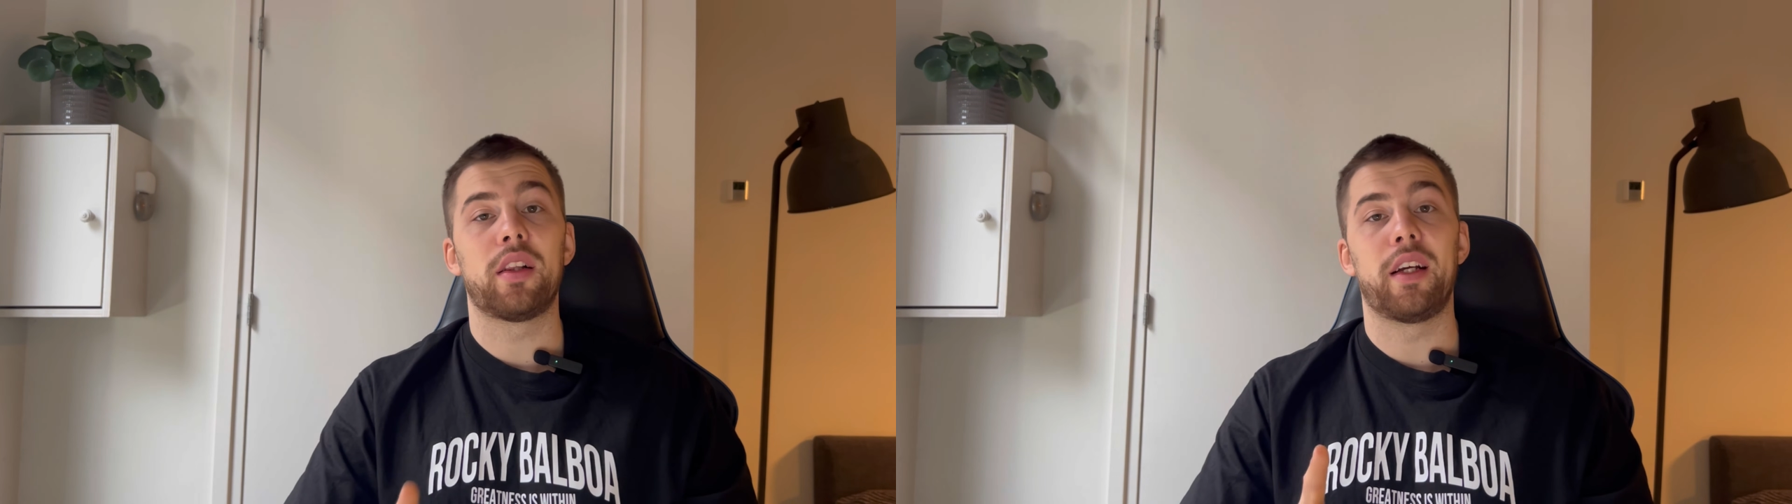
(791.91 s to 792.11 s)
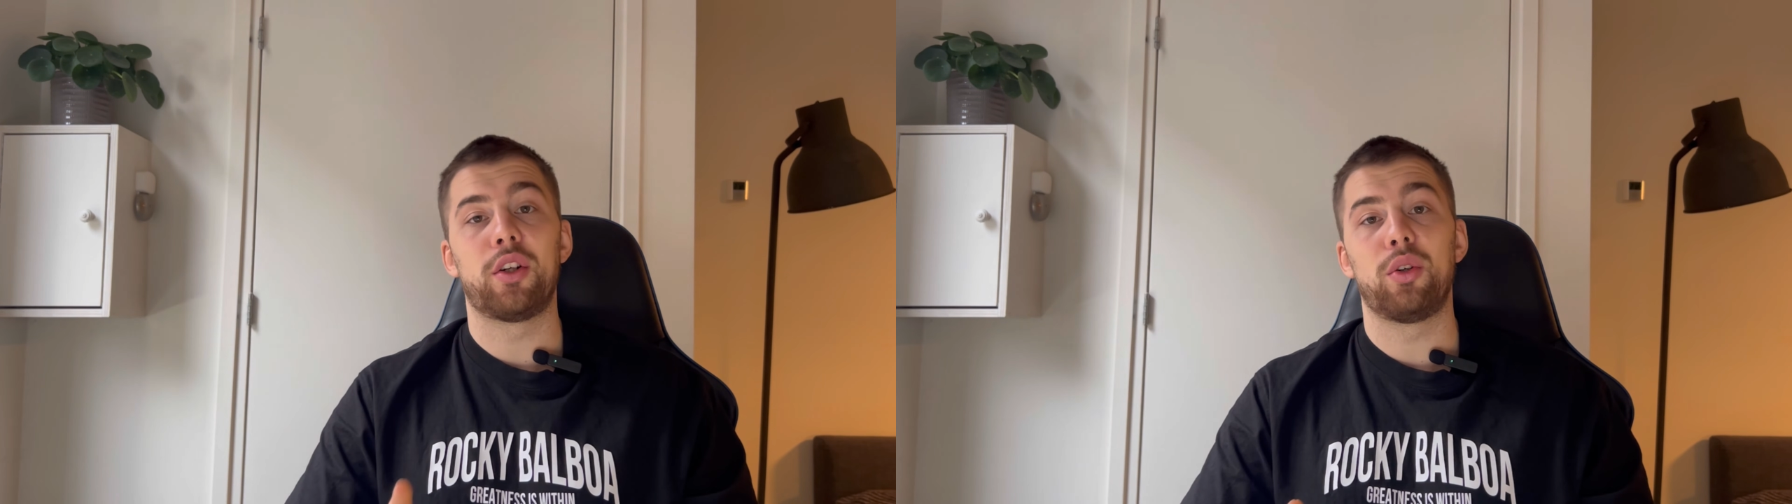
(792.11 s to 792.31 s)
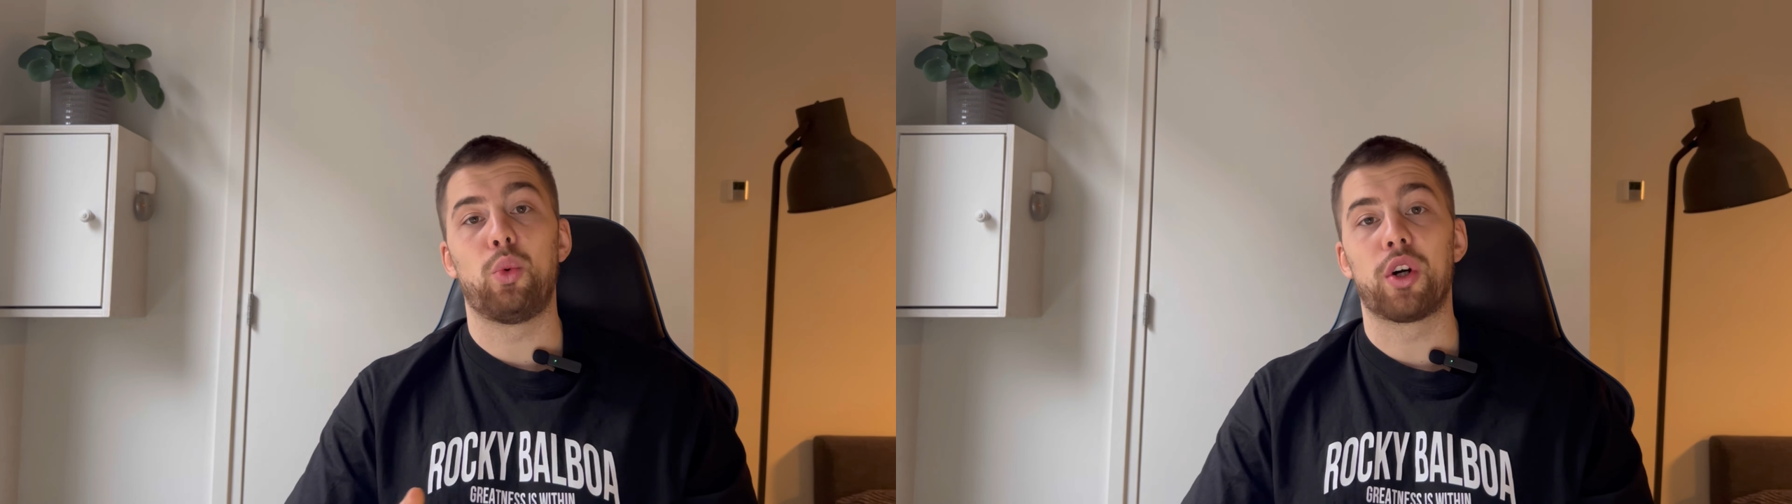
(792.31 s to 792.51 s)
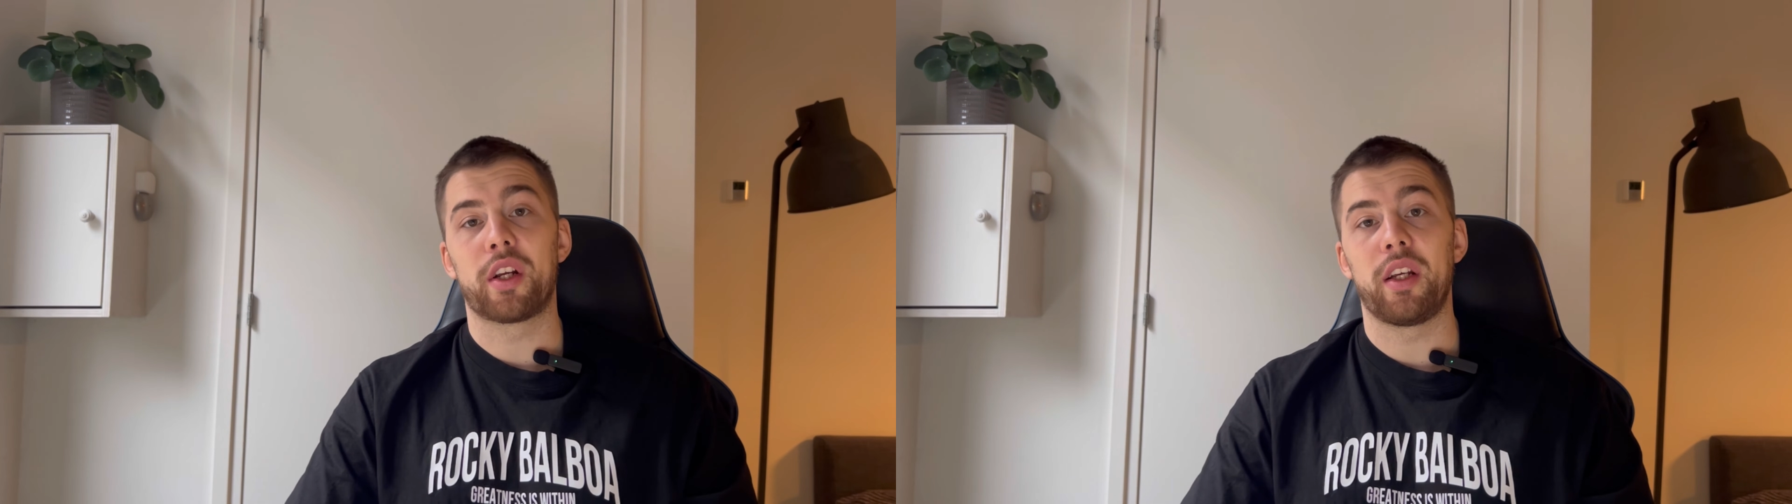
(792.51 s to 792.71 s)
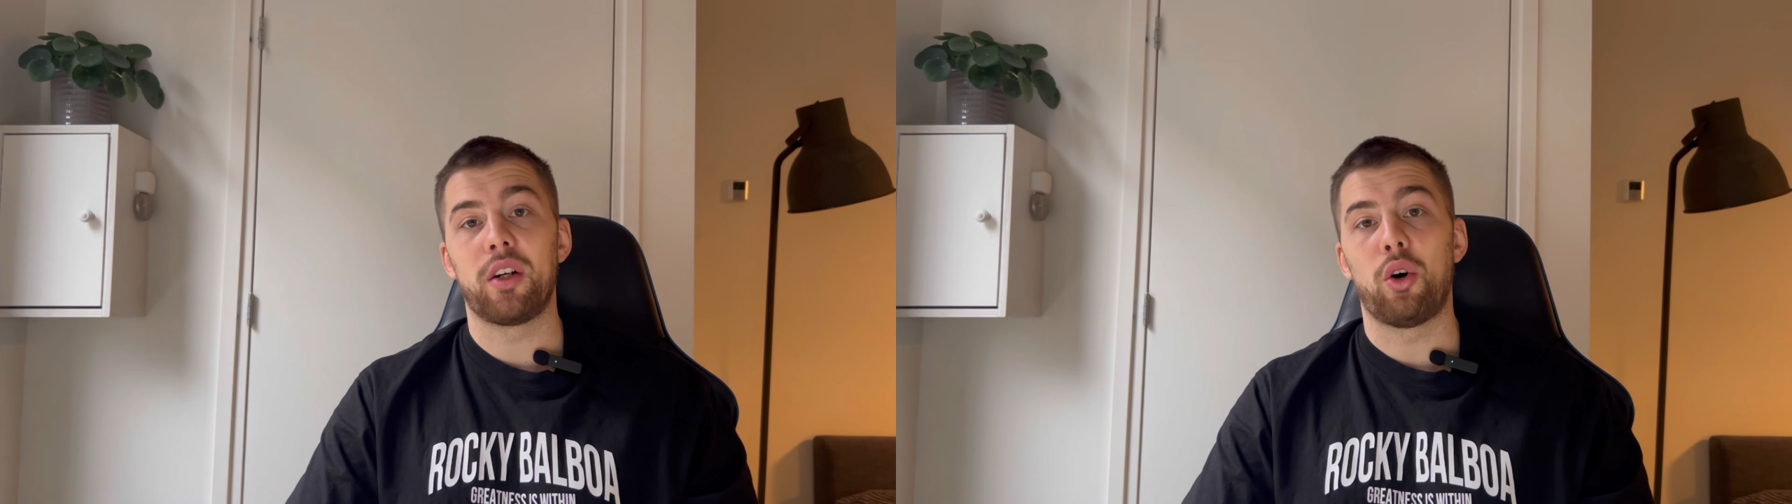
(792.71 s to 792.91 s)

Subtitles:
they're working